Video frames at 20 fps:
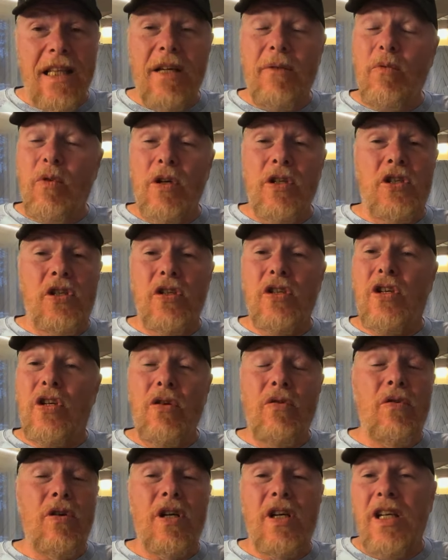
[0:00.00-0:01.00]
that what you're
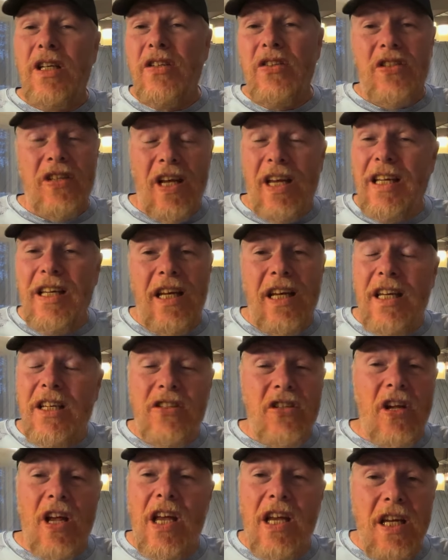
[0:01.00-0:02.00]
doing is
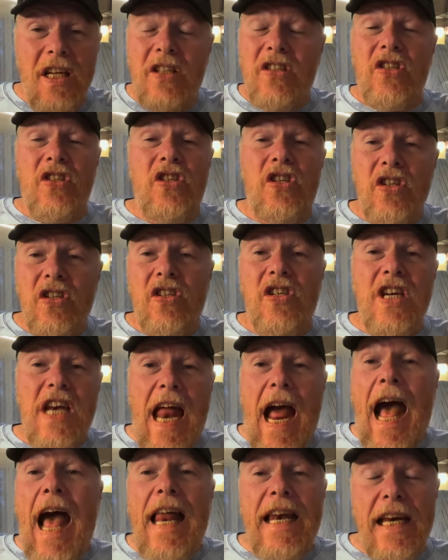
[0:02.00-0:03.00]
it's just
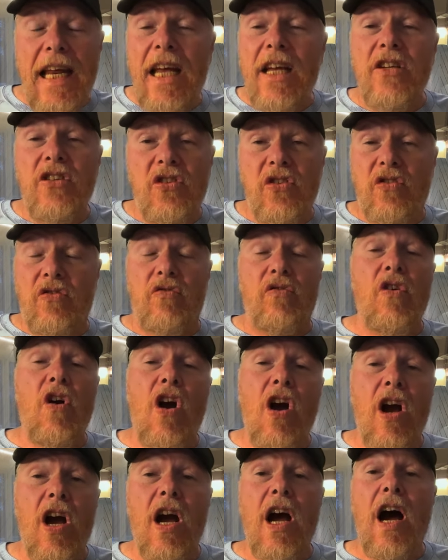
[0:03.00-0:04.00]
not as
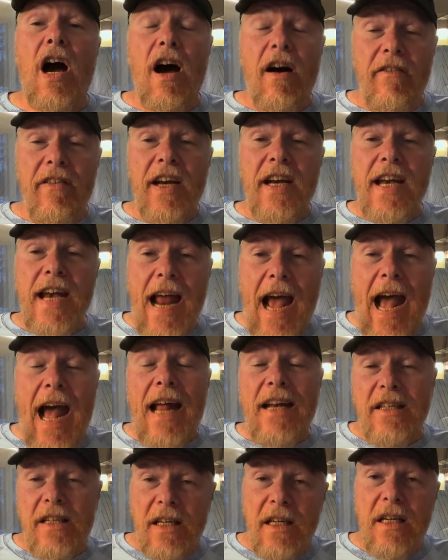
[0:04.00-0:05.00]
strong of a
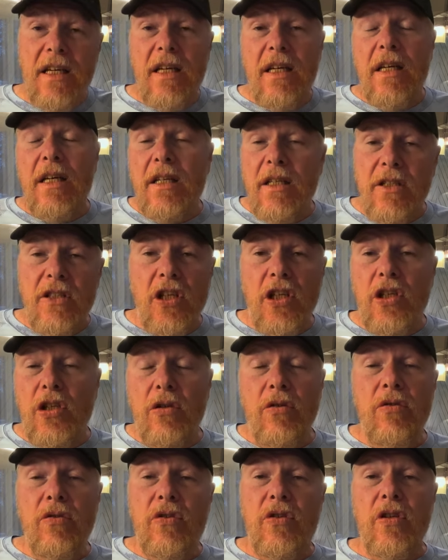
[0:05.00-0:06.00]
knot to
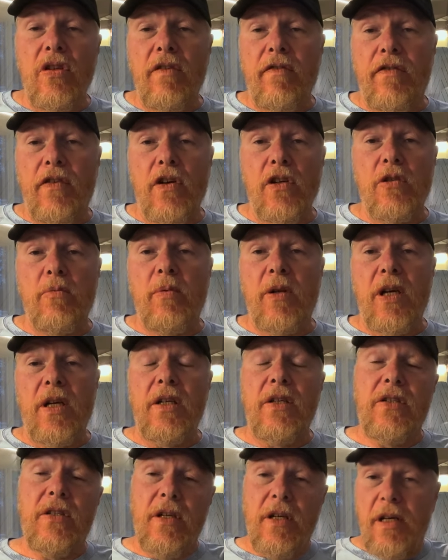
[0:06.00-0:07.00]
use in the first
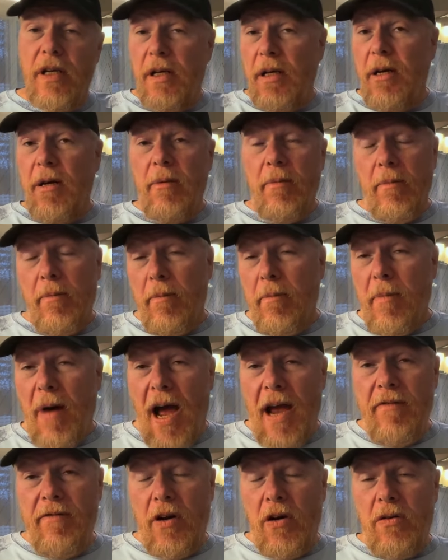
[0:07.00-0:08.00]
place.
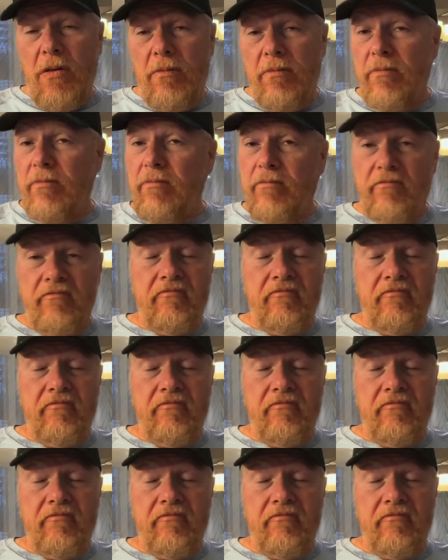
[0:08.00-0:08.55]
My vote,